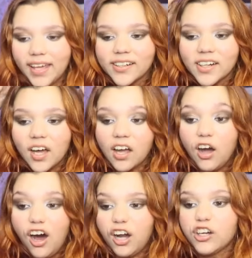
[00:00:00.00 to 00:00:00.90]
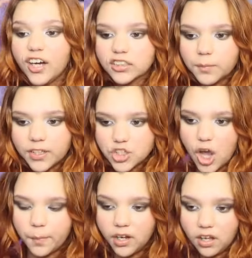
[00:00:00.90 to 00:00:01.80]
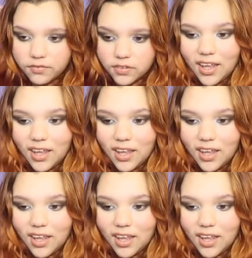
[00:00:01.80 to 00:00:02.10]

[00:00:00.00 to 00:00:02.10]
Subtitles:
hair gone or else I'm gonna chop it off.